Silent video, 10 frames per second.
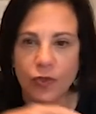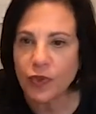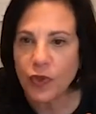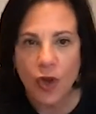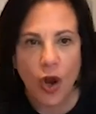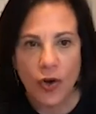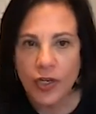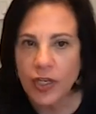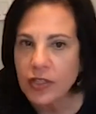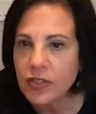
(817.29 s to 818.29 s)
If you're an
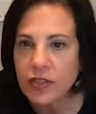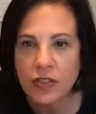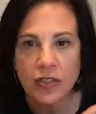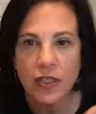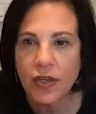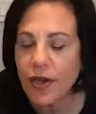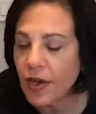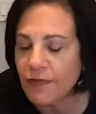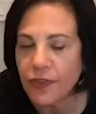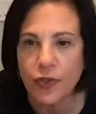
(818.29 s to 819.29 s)
artist,
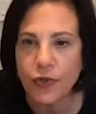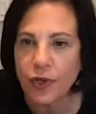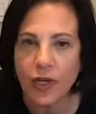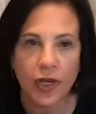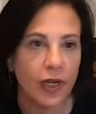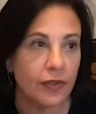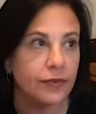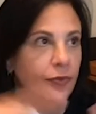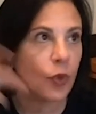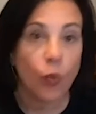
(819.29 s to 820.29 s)
if you're
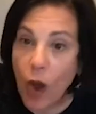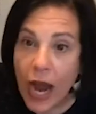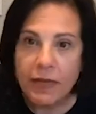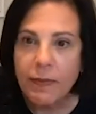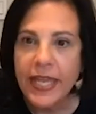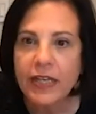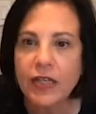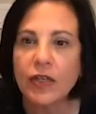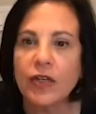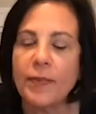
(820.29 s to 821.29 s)
a
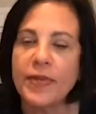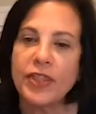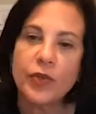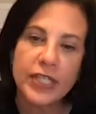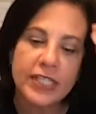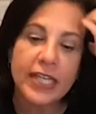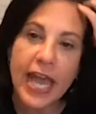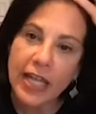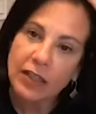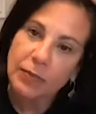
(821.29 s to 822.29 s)
winemaker, I mean, there is an
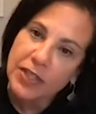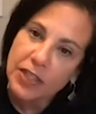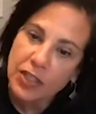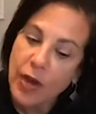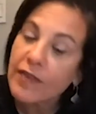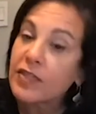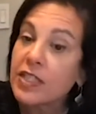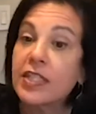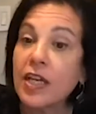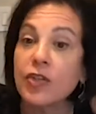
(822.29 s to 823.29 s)
element that you have to
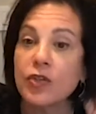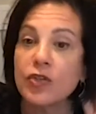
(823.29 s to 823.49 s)
sell